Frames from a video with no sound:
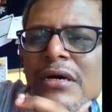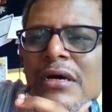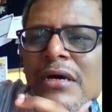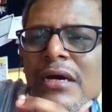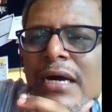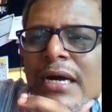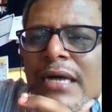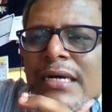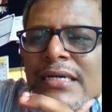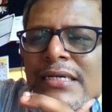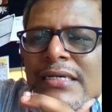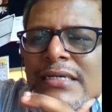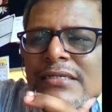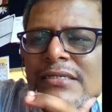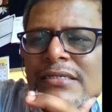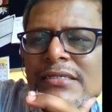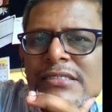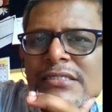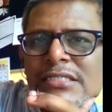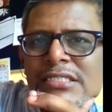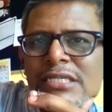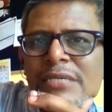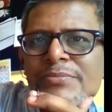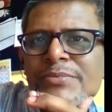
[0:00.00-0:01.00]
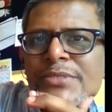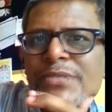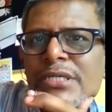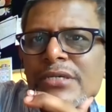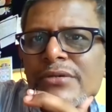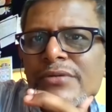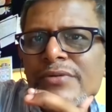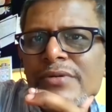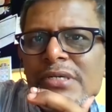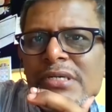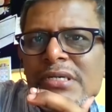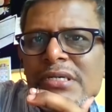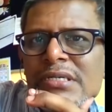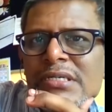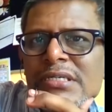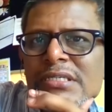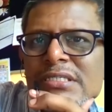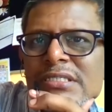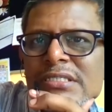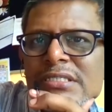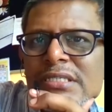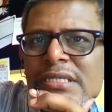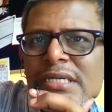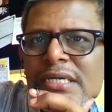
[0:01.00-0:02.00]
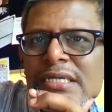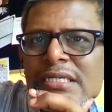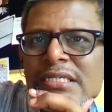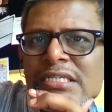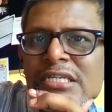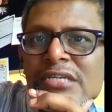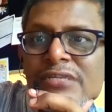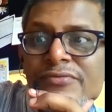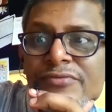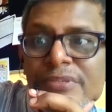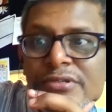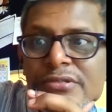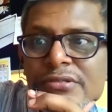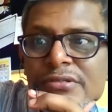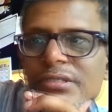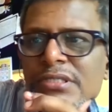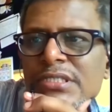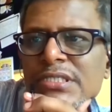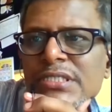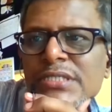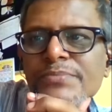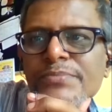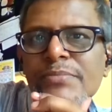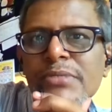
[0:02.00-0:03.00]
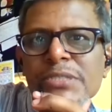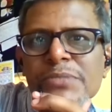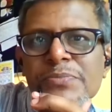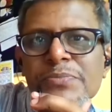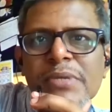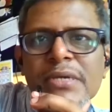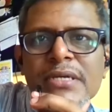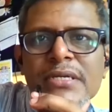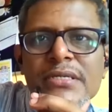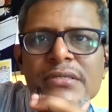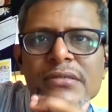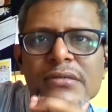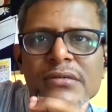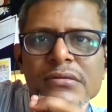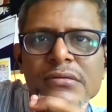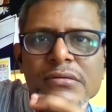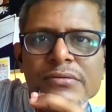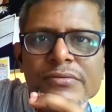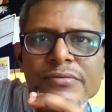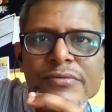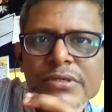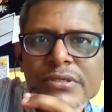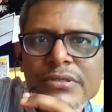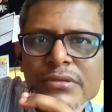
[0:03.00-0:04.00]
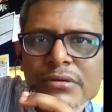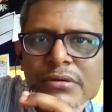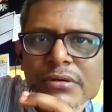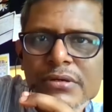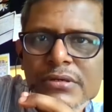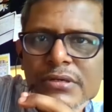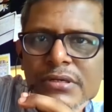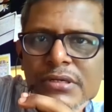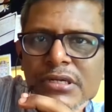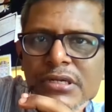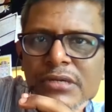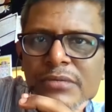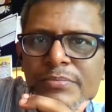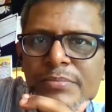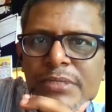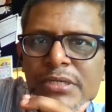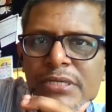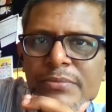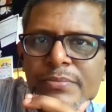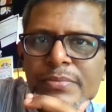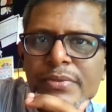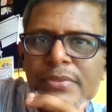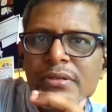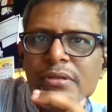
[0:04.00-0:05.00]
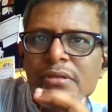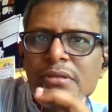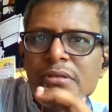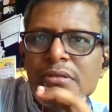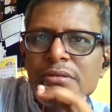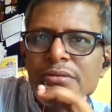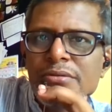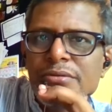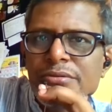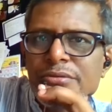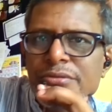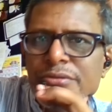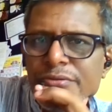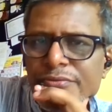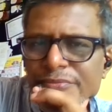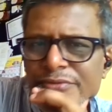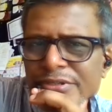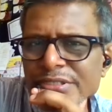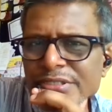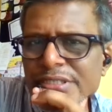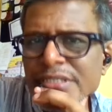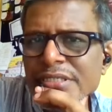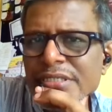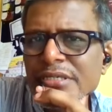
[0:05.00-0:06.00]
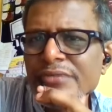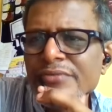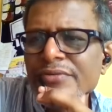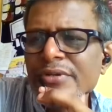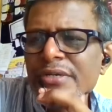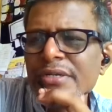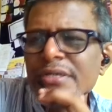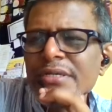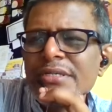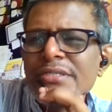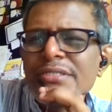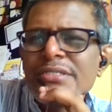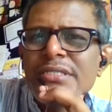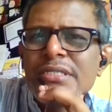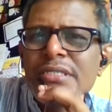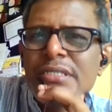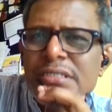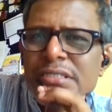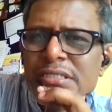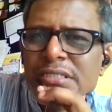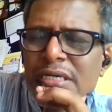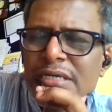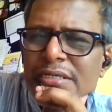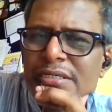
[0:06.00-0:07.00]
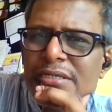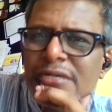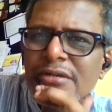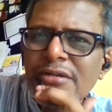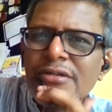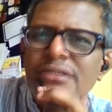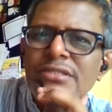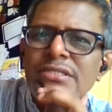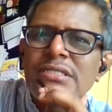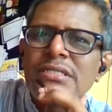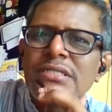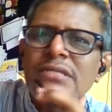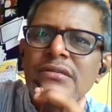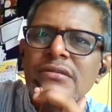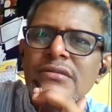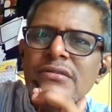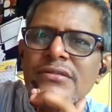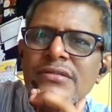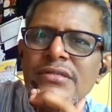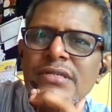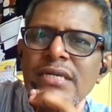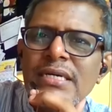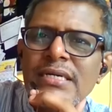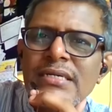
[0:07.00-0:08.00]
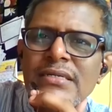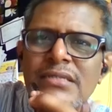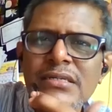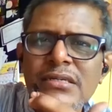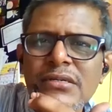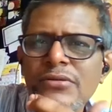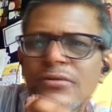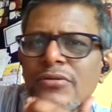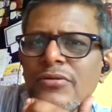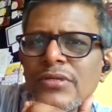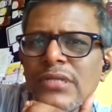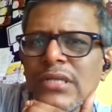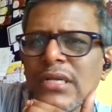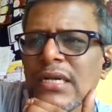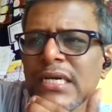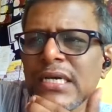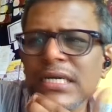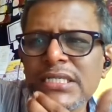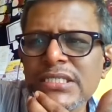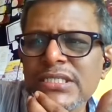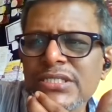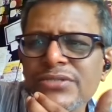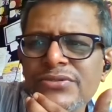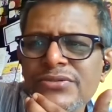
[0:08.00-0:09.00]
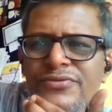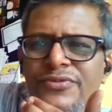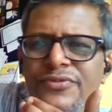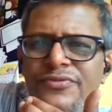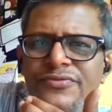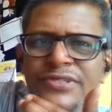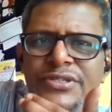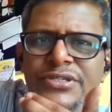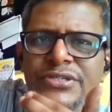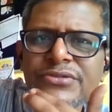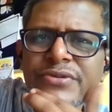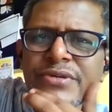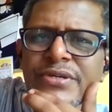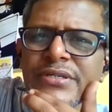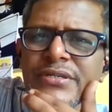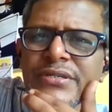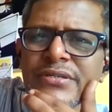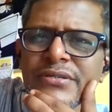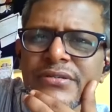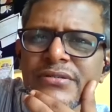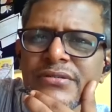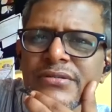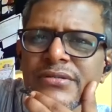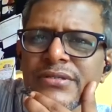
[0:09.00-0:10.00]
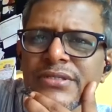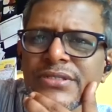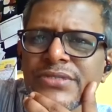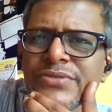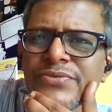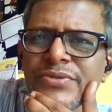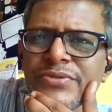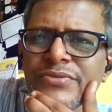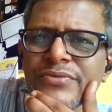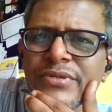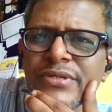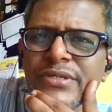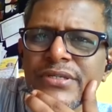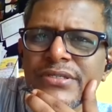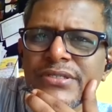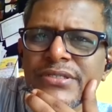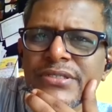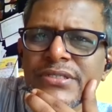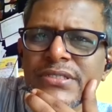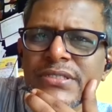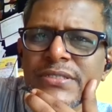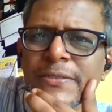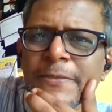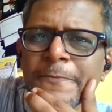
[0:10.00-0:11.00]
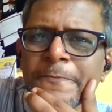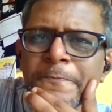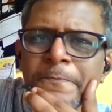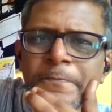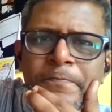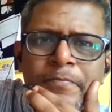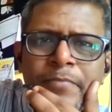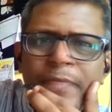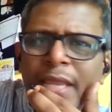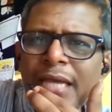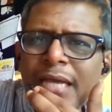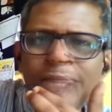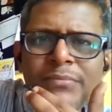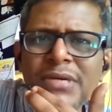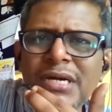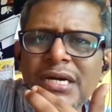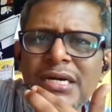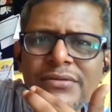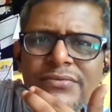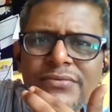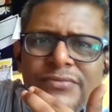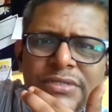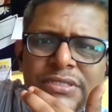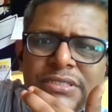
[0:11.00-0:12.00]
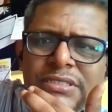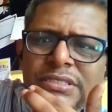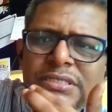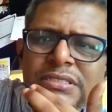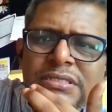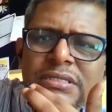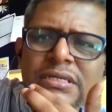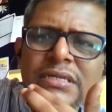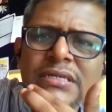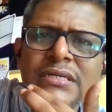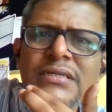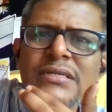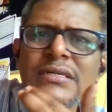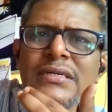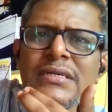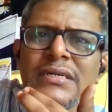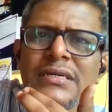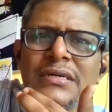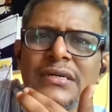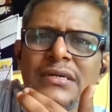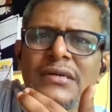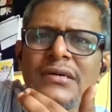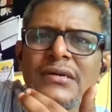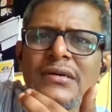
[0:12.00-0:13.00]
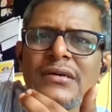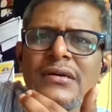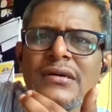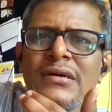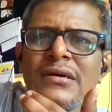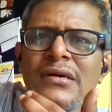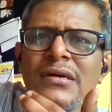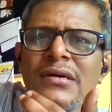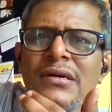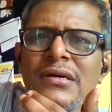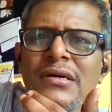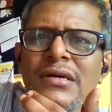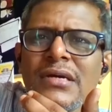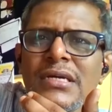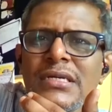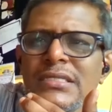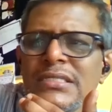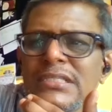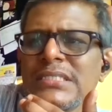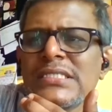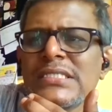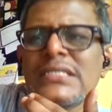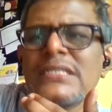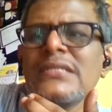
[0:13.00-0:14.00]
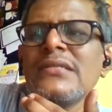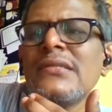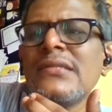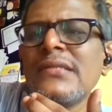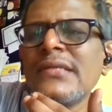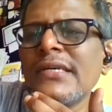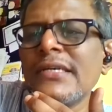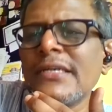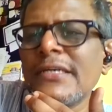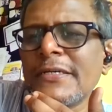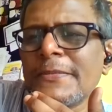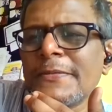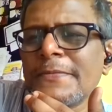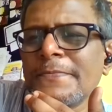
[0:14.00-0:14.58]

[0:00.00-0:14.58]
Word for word: And uh, subsequently interacting with this perspective with ordinary people, visiting villages, continuously interacting over the last 15, 20 years with villages, I'm convinced that it is still there